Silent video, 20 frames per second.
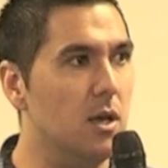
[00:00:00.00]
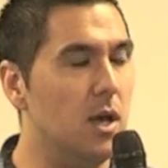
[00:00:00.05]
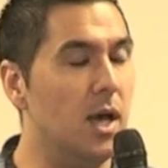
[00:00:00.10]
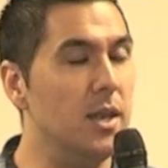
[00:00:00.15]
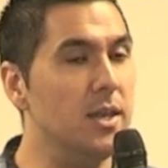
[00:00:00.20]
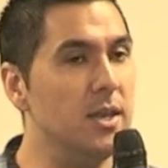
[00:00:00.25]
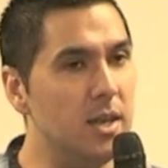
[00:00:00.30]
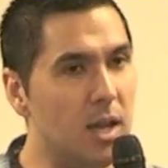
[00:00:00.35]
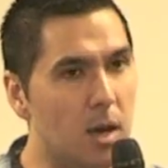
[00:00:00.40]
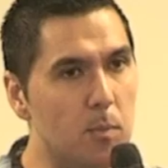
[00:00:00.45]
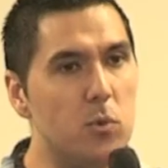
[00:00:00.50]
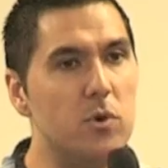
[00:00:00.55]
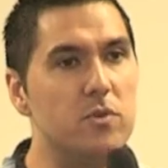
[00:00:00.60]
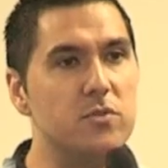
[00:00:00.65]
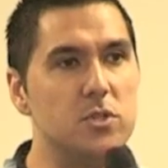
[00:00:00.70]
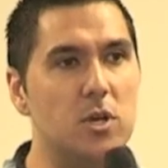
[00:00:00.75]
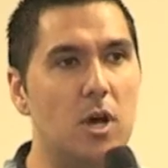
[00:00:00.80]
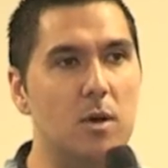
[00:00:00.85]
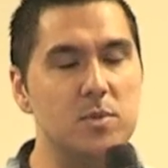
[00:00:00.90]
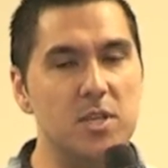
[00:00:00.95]

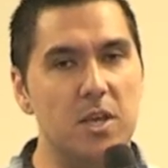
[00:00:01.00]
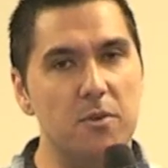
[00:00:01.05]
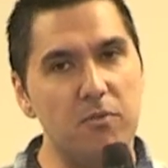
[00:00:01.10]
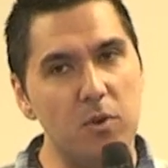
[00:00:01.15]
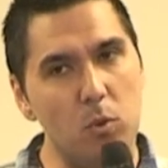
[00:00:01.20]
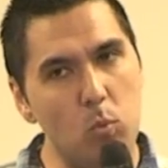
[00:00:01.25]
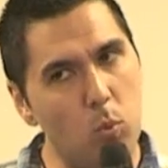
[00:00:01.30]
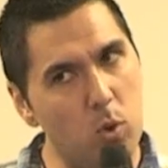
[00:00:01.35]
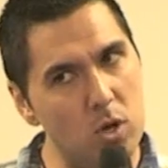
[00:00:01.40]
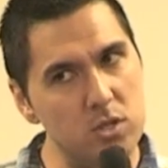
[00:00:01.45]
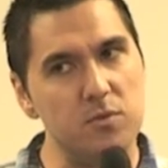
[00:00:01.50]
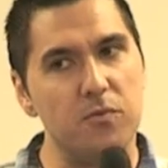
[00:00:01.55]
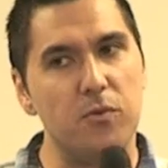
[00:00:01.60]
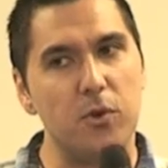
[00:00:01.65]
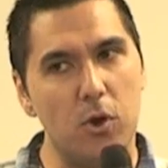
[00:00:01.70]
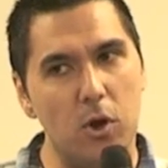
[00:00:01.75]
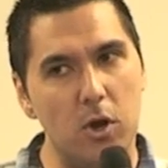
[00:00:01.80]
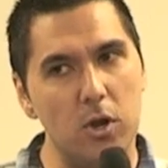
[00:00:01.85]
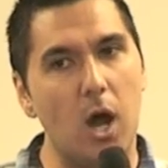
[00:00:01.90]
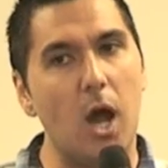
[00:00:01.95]
If it wasn't for
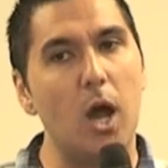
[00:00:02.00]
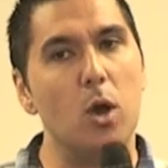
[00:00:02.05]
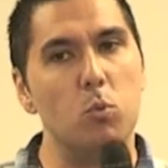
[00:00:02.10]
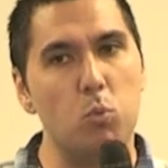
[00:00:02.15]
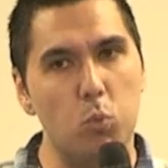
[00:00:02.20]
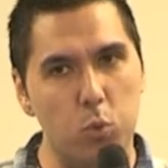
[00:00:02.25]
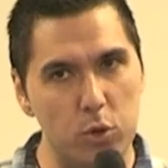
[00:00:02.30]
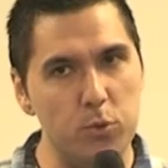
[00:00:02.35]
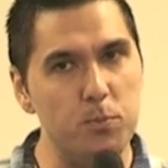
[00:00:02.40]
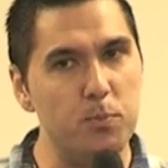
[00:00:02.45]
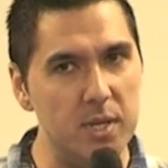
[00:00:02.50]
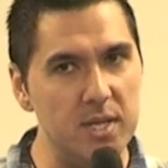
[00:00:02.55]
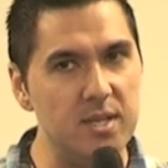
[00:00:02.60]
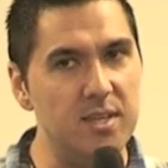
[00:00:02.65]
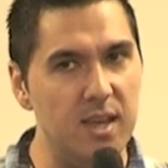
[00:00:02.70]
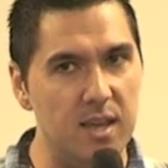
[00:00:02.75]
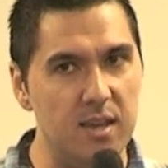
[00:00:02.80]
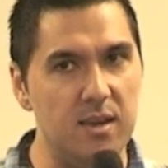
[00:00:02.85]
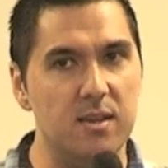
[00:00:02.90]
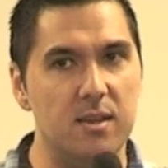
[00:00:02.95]
God, I would be
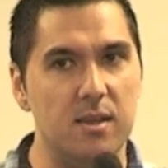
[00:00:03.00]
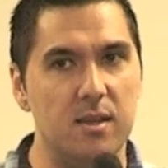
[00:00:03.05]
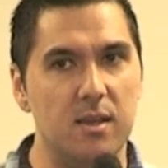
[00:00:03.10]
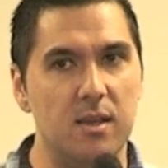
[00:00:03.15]
dead.